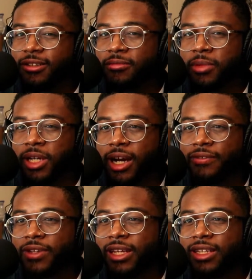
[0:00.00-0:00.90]
I
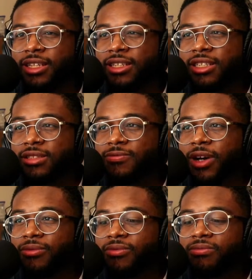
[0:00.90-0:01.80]
feel like he's
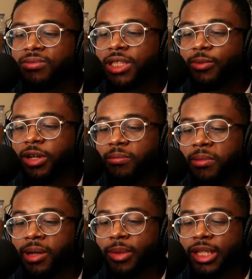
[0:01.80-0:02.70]
a somewhat
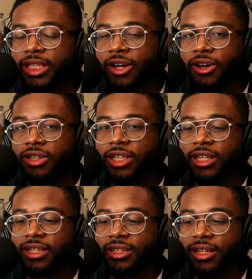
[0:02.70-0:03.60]
minimalist artist,
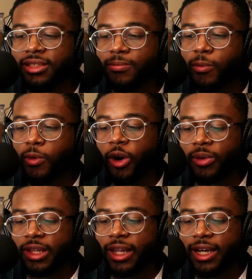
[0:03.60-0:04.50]
like he does more
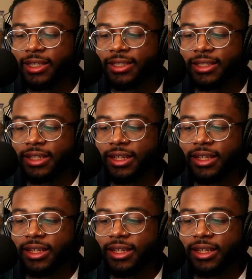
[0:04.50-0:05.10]
with less